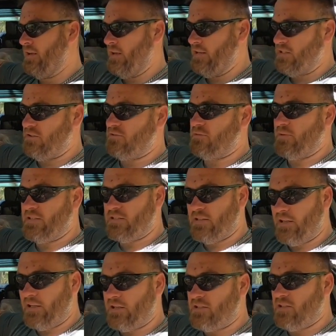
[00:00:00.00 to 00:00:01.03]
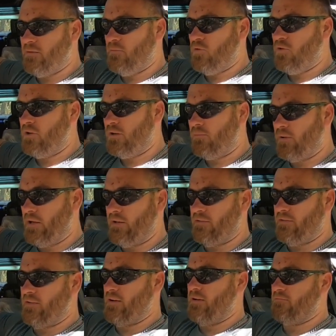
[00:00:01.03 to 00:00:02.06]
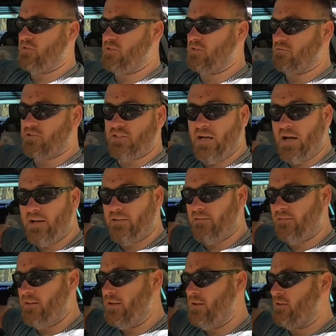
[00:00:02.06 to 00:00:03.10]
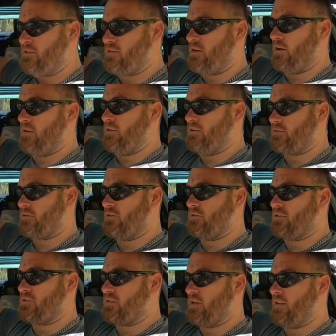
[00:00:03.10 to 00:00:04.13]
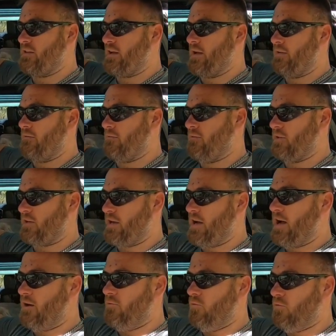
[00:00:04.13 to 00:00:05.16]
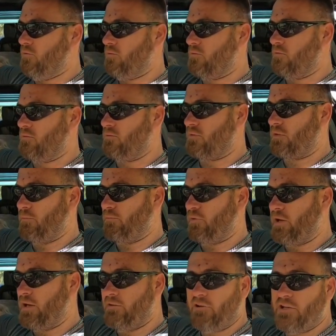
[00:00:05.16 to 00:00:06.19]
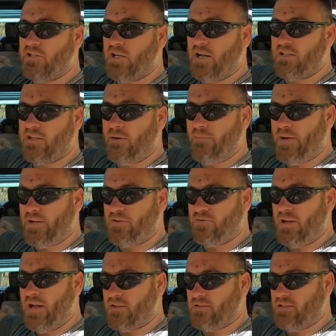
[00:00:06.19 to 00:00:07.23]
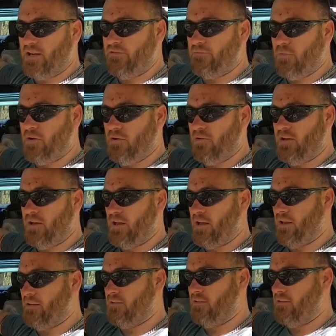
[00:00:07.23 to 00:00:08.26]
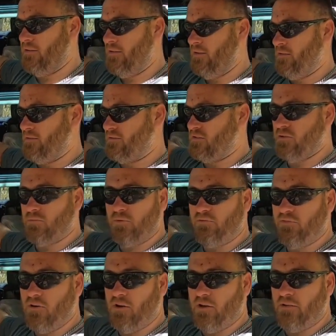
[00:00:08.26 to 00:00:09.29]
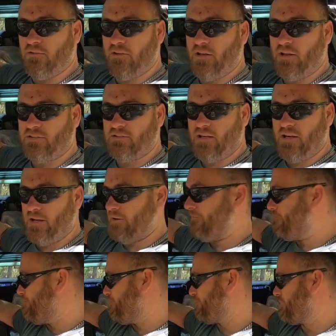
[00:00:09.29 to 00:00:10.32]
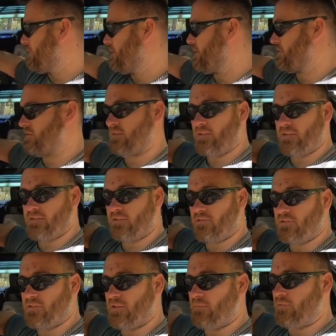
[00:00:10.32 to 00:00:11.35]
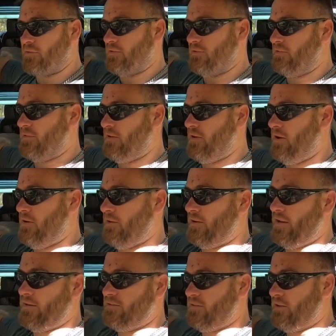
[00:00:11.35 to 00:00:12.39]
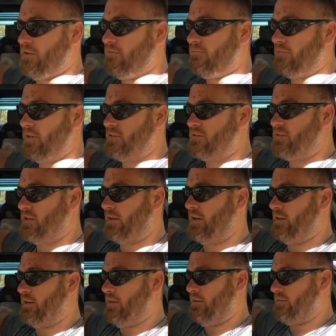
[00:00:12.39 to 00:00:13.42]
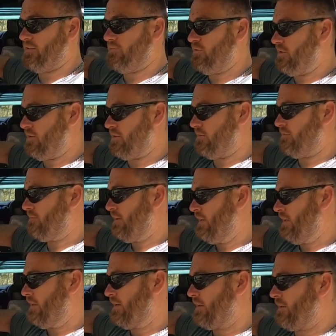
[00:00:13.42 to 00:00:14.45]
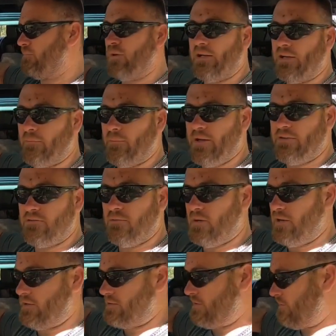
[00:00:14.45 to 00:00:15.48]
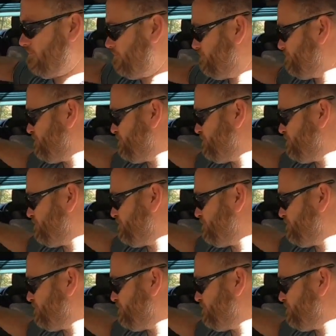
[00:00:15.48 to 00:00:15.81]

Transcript: She was a bit sluggish in the morning, but still started. So it's good to see that the car will completely recharge that battery out of safe mode and still be fine the next day. That's a good tip to know in case, you know, you get stuck out there somewhere and unplug your battery by accident.